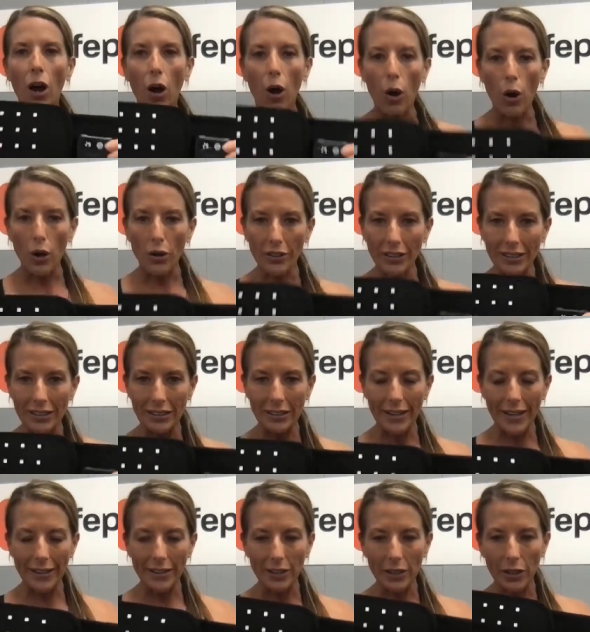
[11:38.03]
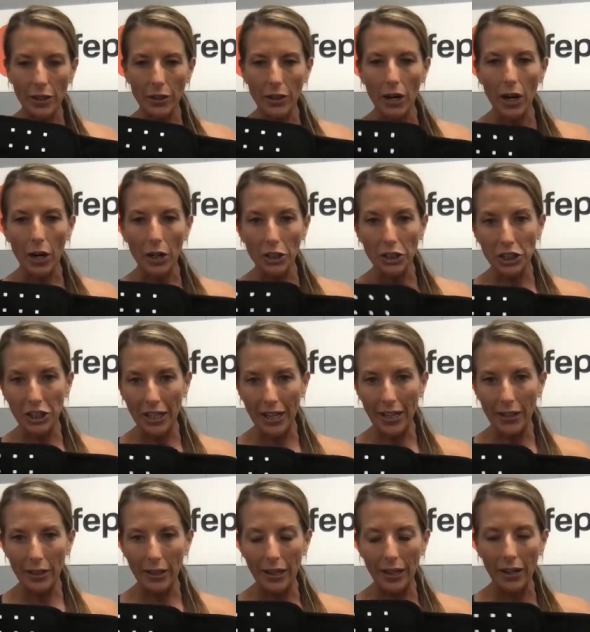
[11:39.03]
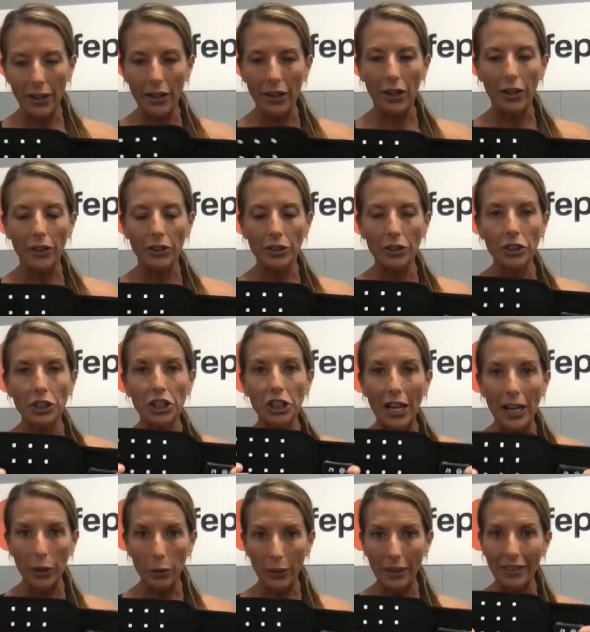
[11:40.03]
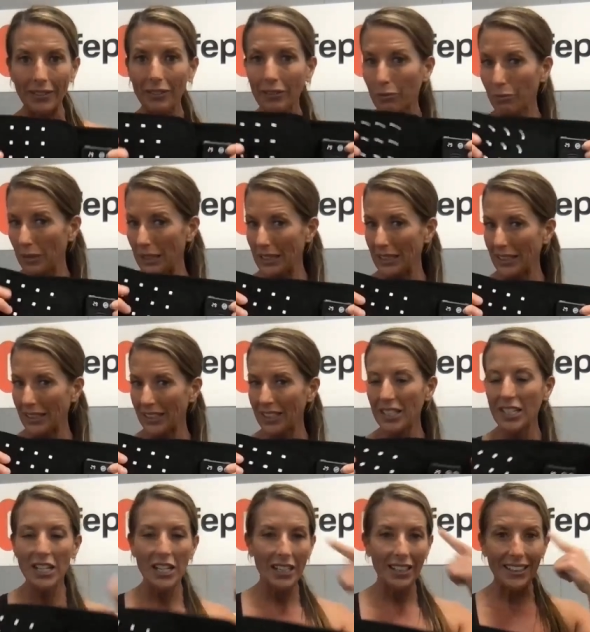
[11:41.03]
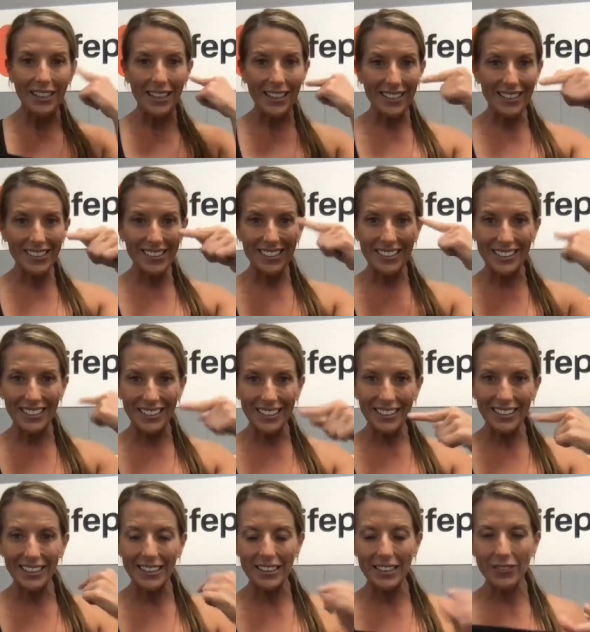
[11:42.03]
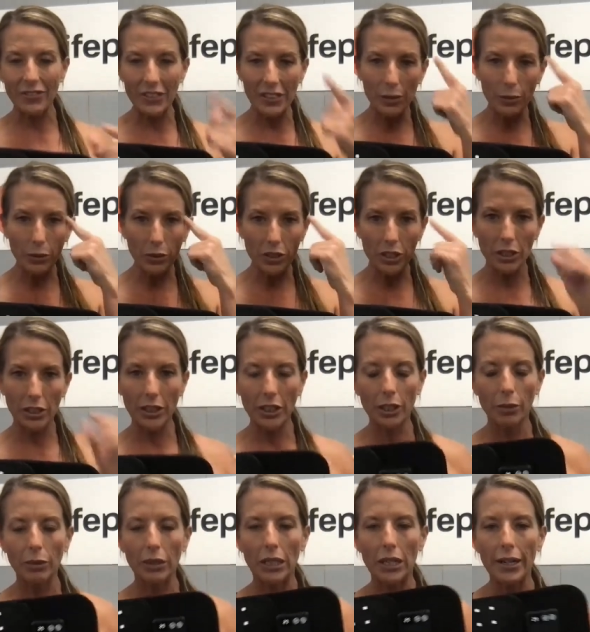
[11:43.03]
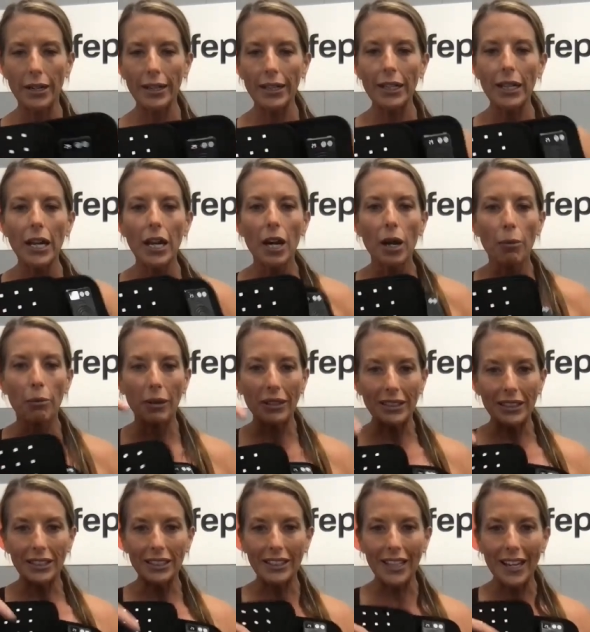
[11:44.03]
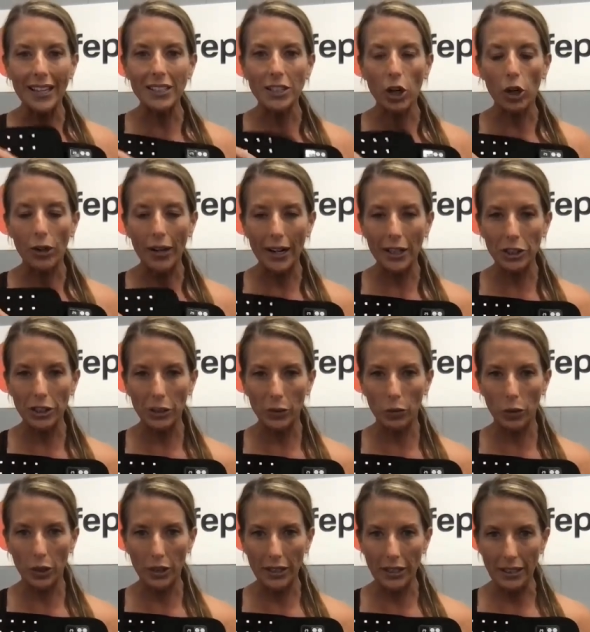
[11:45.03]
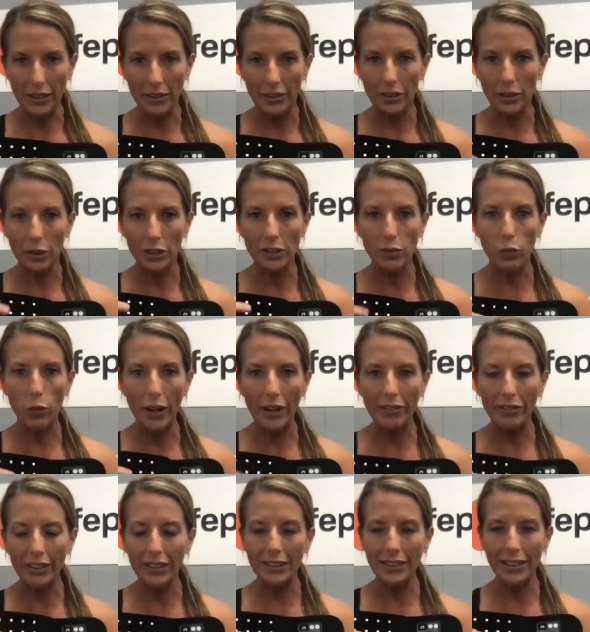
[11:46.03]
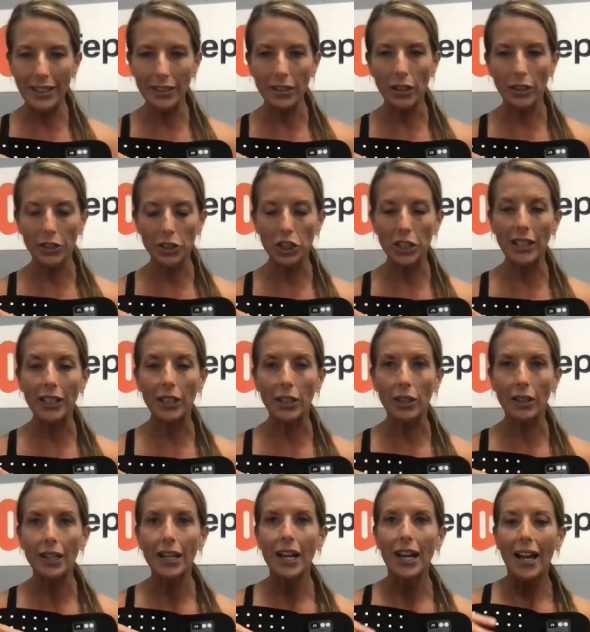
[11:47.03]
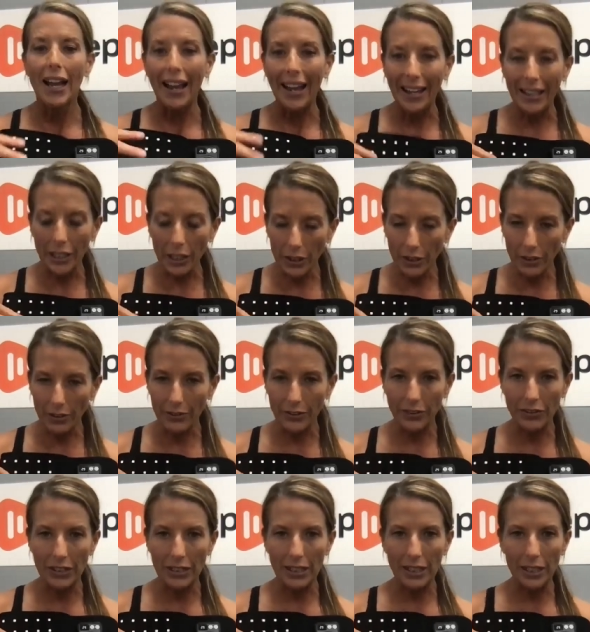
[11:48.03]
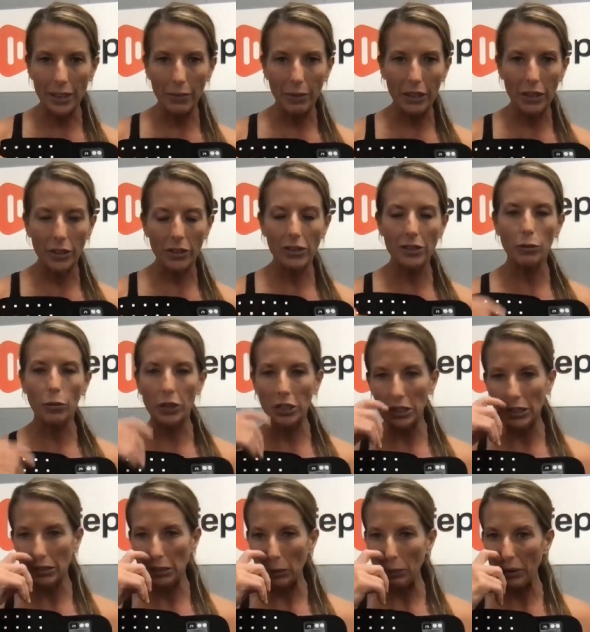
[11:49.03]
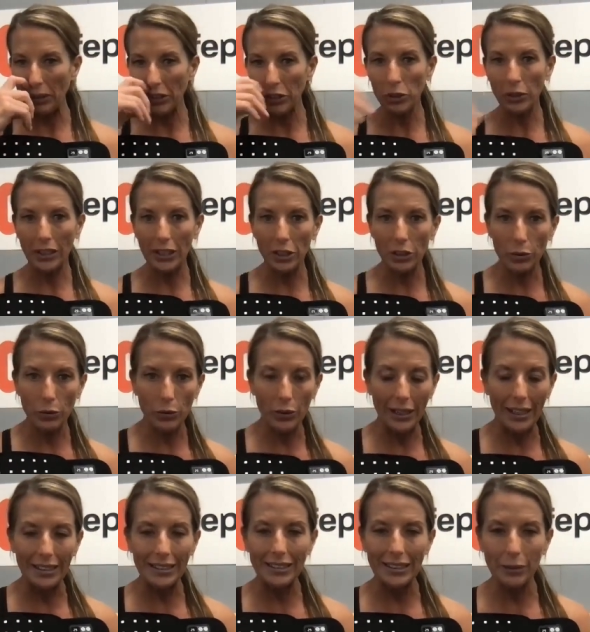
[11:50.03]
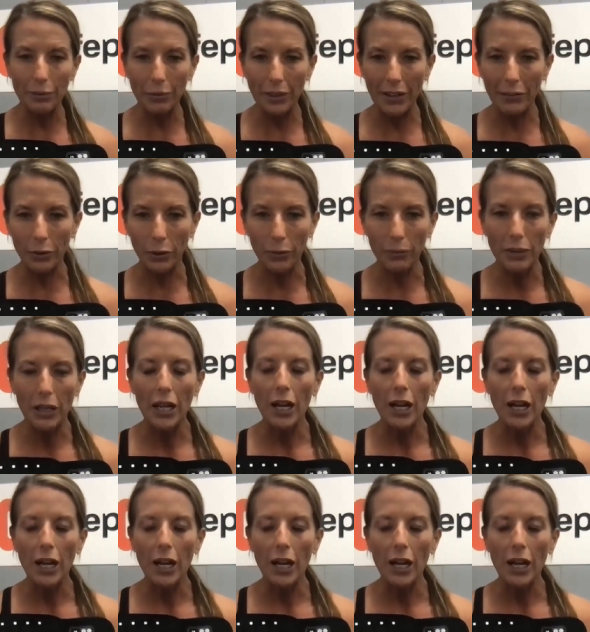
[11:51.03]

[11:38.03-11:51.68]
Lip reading: all these lights are shadowing, meaning can't see, it's invisible to the human eye, but the lights are actually working. There is wavelength technology here, 850 nanometers, which is penetrating through at a deep level,